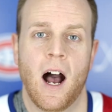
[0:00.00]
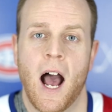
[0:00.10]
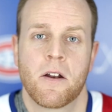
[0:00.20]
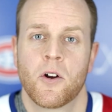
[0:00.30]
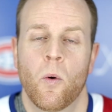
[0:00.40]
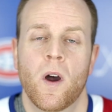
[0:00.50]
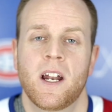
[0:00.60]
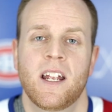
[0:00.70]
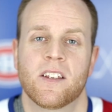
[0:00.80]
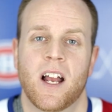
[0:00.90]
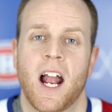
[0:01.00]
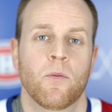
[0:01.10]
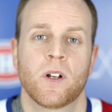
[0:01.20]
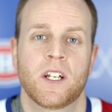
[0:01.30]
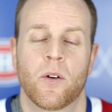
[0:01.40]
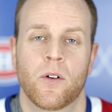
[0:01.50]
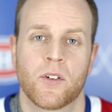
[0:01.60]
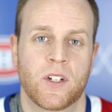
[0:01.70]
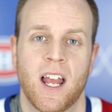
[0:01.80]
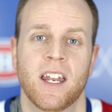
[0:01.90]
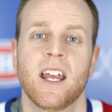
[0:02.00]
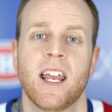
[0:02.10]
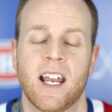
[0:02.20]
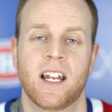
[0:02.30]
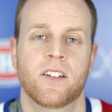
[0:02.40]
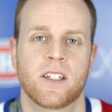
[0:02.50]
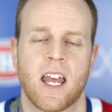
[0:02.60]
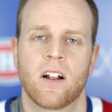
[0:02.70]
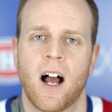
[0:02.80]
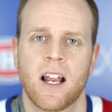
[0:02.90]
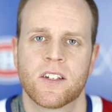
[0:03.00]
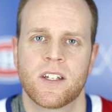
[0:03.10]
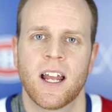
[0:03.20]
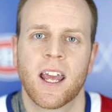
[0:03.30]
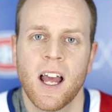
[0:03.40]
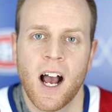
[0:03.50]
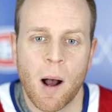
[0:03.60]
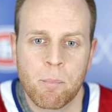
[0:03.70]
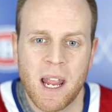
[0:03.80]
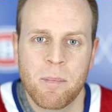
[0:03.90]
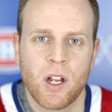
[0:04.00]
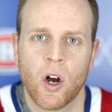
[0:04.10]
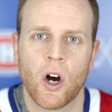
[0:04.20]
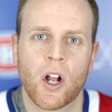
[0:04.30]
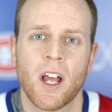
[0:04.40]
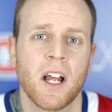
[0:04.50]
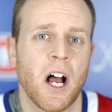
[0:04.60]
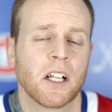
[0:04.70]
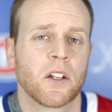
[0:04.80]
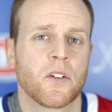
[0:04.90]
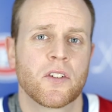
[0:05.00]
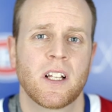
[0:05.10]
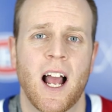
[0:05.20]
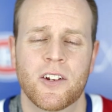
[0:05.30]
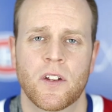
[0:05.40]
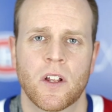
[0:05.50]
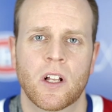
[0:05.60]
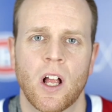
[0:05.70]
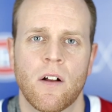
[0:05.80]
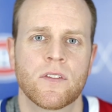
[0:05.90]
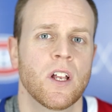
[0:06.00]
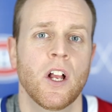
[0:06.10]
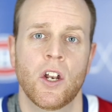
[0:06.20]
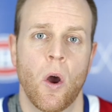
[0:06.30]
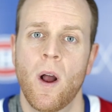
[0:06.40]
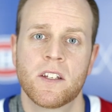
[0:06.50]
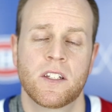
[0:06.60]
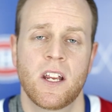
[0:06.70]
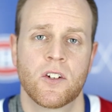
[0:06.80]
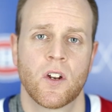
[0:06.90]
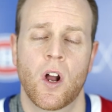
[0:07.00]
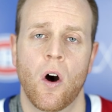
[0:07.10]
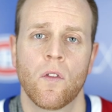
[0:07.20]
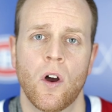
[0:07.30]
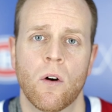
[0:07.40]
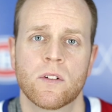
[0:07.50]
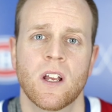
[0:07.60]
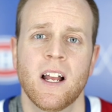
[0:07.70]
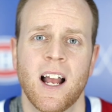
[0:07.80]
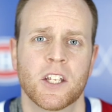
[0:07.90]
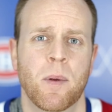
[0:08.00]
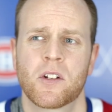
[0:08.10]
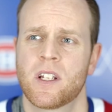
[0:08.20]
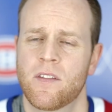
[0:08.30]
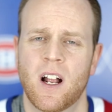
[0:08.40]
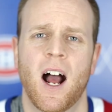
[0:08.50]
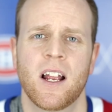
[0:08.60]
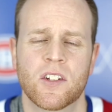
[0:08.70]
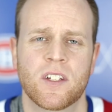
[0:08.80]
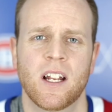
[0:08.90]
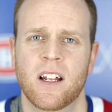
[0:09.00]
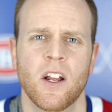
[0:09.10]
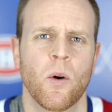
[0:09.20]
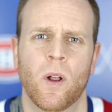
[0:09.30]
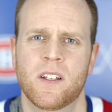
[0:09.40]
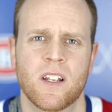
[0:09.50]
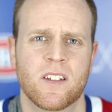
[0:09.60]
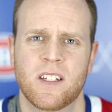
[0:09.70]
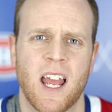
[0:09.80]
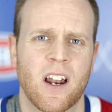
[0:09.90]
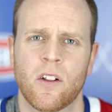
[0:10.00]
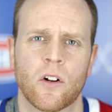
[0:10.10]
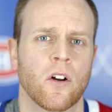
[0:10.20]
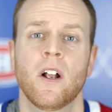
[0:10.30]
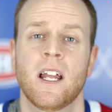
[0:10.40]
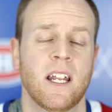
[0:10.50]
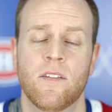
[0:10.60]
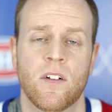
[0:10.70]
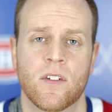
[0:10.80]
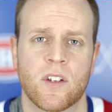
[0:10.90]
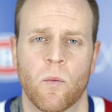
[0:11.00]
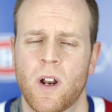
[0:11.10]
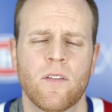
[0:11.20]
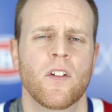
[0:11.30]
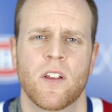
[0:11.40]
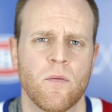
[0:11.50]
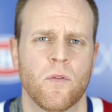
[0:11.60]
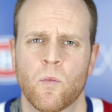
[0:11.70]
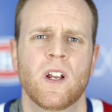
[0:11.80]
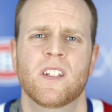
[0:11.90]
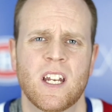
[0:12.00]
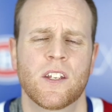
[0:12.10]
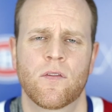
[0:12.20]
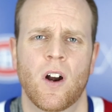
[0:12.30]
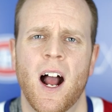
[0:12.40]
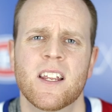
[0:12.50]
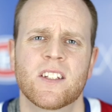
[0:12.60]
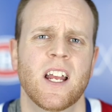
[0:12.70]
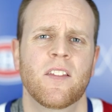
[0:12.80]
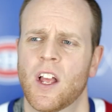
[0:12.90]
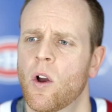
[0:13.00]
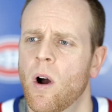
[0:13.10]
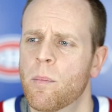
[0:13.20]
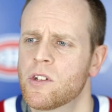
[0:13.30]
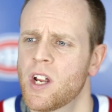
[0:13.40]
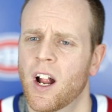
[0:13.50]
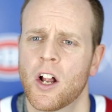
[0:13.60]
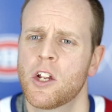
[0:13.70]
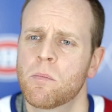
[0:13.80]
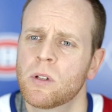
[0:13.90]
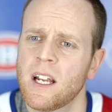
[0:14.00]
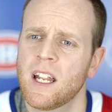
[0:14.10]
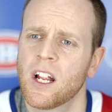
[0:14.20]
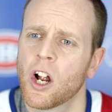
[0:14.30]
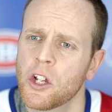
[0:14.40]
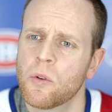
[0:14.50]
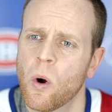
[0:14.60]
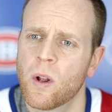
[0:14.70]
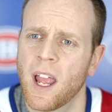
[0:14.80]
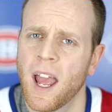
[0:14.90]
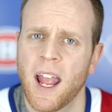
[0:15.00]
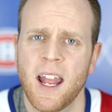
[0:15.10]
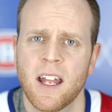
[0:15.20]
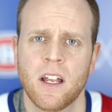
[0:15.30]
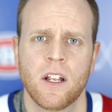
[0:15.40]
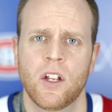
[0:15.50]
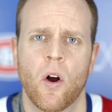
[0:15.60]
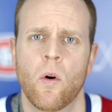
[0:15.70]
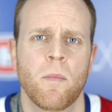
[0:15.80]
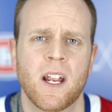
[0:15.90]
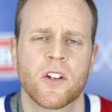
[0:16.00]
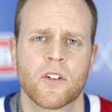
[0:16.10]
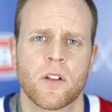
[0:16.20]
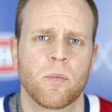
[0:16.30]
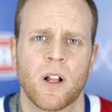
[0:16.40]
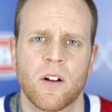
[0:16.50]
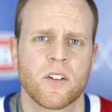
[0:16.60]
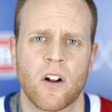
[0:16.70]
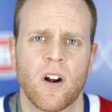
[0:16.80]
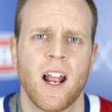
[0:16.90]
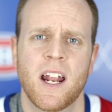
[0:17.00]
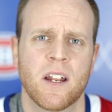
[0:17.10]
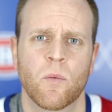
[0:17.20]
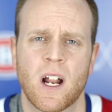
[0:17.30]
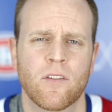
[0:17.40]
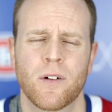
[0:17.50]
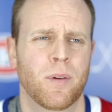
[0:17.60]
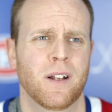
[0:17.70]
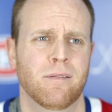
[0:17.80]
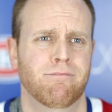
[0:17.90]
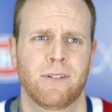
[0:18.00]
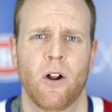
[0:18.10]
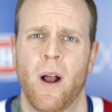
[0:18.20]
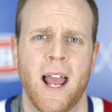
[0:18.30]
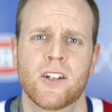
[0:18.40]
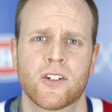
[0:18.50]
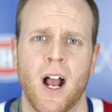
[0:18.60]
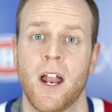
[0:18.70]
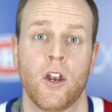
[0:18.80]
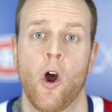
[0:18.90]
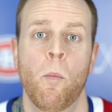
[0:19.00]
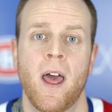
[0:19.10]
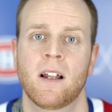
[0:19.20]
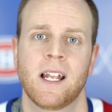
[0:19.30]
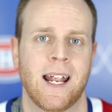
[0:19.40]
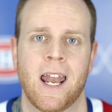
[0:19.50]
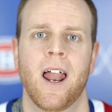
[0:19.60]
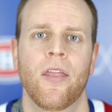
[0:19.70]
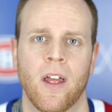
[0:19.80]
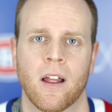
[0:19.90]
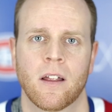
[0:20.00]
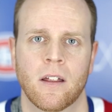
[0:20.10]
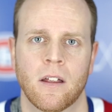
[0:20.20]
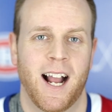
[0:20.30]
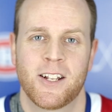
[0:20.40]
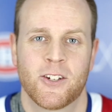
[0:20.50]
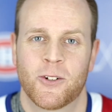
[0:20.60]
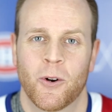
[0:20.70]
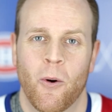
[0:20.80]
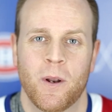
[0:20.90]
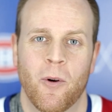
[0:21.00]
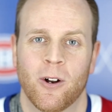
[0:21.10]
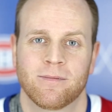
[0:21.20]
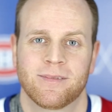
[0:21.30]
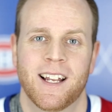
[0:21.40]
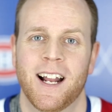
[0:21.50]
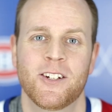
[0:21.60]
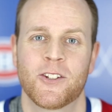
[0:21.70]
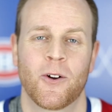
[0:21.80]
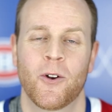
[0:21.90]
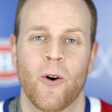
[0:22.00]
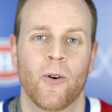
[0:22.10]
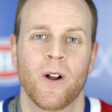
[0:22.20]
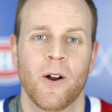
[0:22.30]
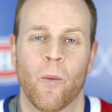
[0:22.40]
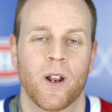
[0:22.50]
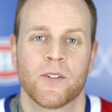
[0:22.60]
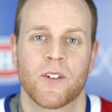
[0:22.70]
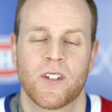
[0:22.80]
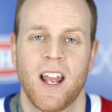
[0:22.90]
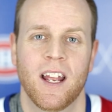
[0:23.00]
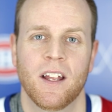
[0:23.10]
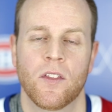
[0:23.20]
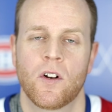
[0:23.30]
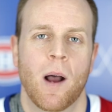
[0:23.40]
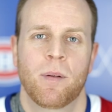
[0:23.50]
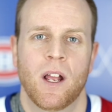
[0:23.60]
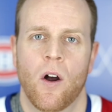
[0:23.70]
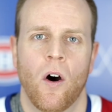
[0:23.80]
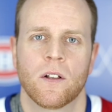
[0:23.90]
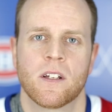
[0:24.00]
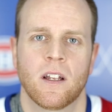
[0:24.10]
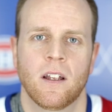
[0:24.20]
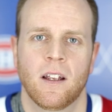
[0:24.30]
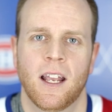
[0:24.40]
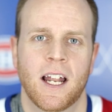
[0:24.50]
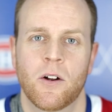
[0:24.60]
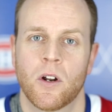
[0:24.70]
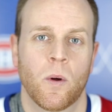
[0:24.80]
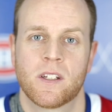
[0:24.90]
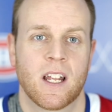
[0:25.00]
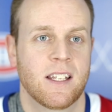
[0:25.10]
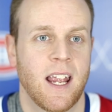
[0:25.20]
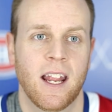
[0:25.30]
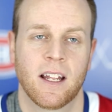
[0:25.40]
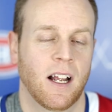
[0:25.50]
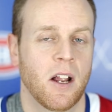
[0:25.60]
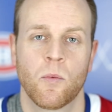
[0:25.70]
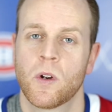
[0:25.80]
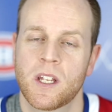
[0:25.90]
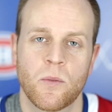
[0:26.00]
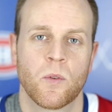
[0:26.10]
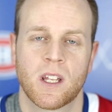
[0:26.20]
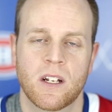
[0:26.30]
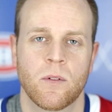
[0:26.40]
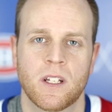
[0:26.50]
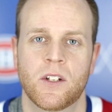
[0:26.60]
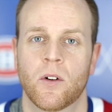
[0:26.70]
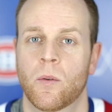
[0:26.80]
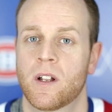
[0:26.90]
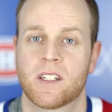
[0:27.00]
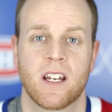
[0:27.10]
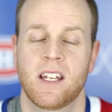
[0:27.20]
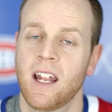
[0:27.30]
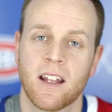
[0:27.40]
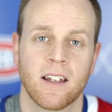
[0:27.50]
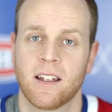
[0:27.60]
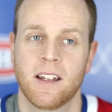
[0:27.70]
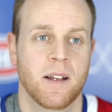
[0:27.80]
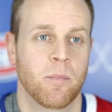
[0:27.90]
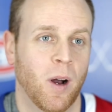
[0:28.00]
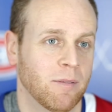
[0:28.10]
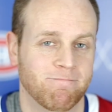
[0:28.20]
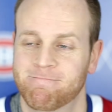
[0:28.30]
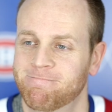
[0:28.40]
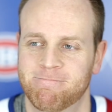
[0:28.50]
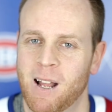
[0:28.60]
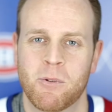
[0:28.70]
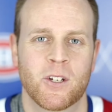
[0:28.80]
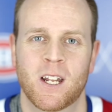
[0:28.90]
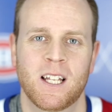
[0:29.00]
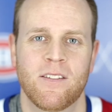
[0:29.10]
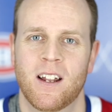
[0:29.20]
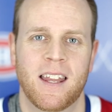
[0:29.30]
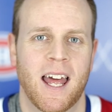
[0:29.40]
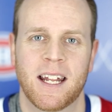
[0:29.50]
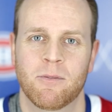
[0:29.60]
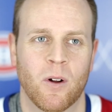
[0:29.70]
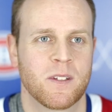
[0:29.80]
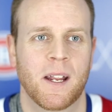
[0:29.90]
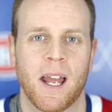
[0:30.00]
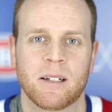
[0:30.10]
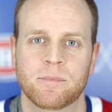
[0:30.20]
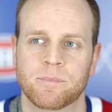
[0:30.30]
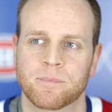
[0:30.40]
I don't know what it is. I really don't understand. An incidental high stick, a baby hook, a little slash on the gloves, no hesitation to call those, especially even a high stick when it's incidental, or even if it's whatever the reason is for a high stick, they go up and check, are you bleeding? Are you okay? Making sure the player's all right and whatever, but a headshot, no penalty, nothing. I just don't know anymore. I just don't know what else to say. They're not being called. And I don't know what it's going to take. I really, really, really don't know what it's going to take. But I'm just going to leave it at that once again.